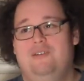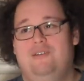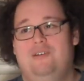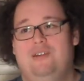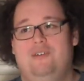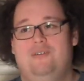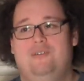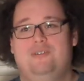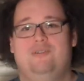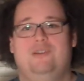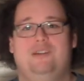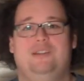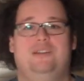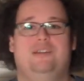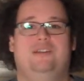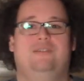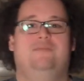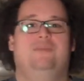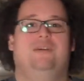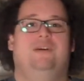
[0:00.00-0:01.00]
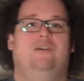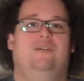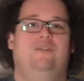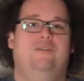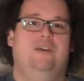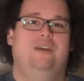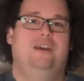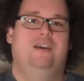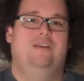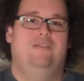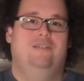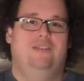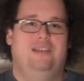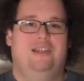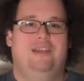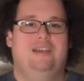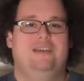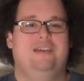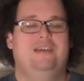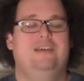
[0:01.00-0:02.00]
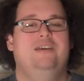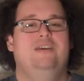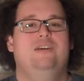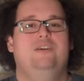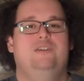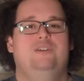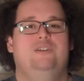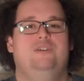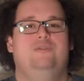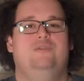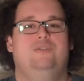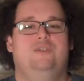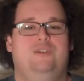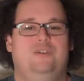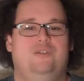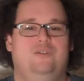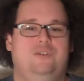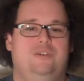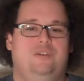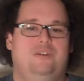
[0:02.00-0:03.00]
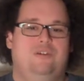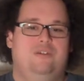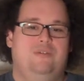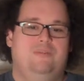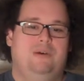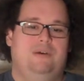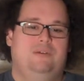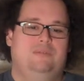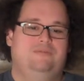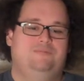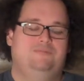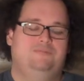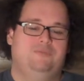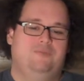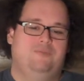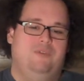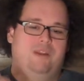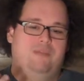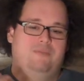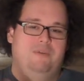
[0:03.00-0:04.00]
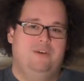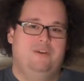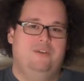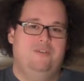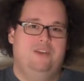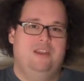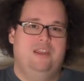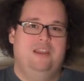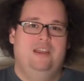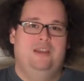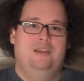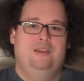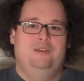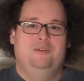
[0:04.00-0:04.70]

When I was watching it, I'm like, okay, I really like it. So it shows, you know, about Freddie Mercury.